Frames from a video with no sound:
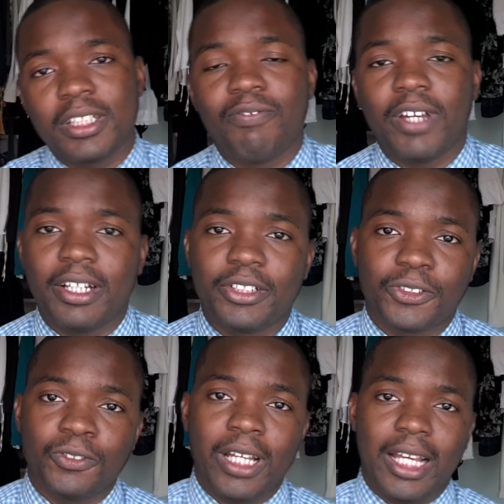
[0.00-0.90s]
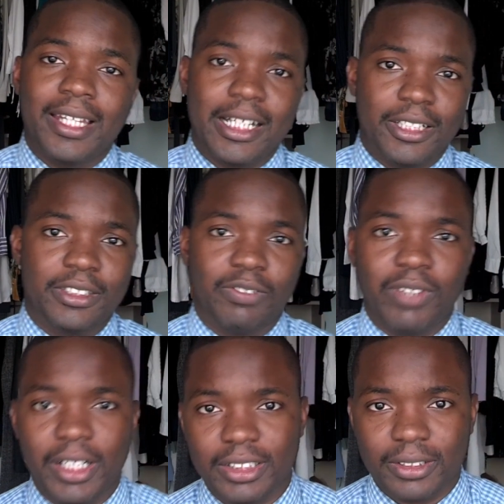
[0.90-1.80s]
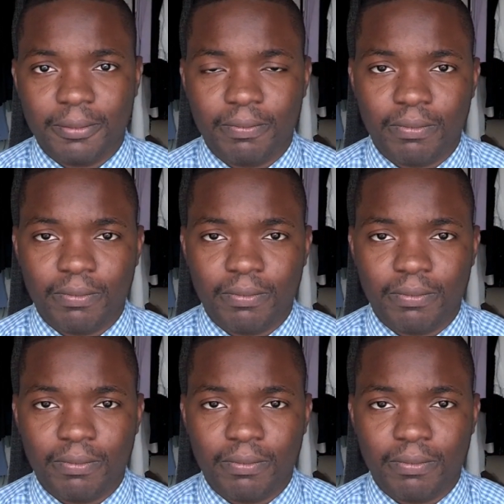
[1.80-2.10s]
advantage to get a Nexus device.